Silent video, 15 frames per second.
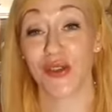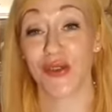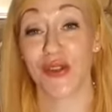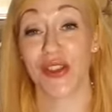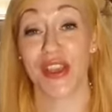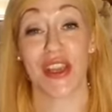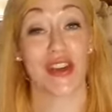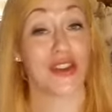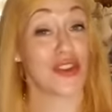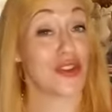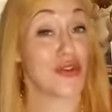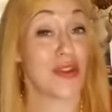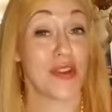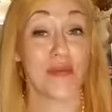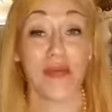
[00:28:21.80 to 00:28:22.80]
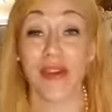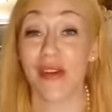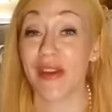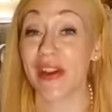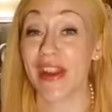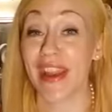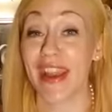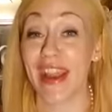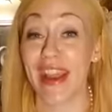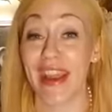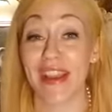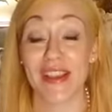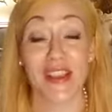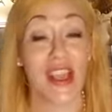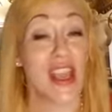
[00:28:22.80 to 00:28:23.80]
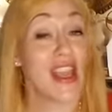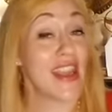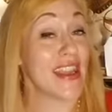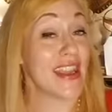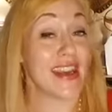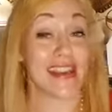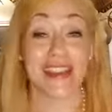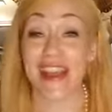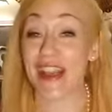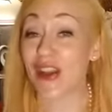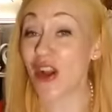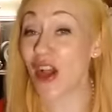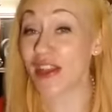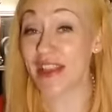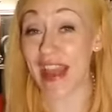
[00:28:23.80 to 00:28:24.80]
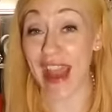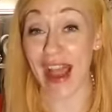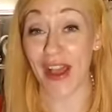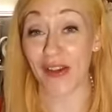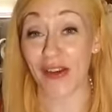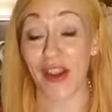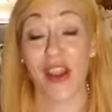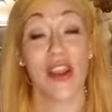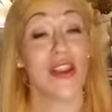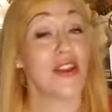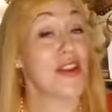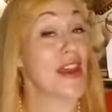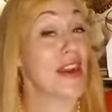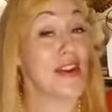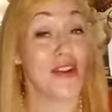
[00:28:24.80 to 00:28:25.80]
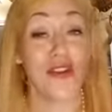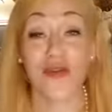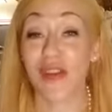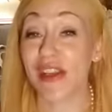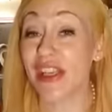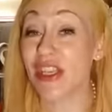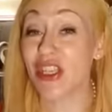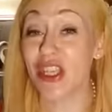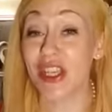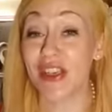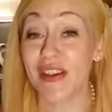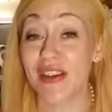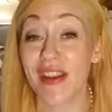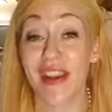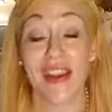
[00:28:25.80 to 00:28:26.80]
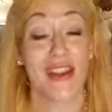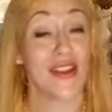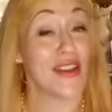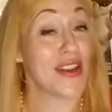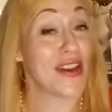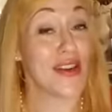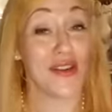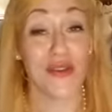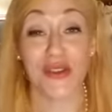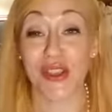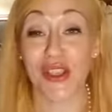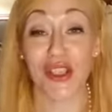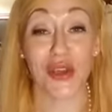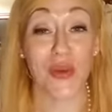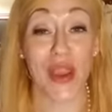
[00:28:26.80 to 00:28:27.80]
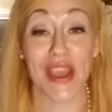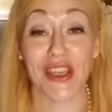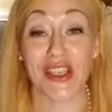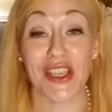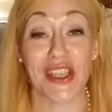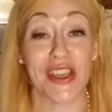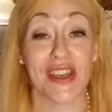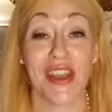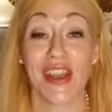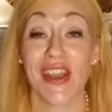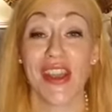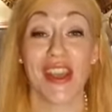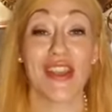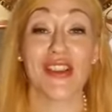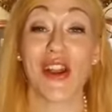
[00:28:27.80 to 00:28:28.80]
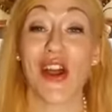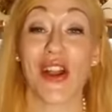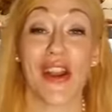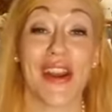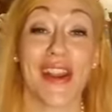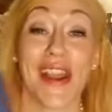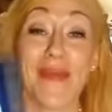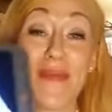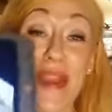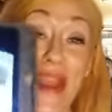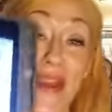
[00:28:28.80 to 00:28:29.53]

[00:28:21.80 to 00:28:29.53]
you got to destroy the buildings, you got to take it all down. You got a new religion, you got a new situation. It's all got to come down.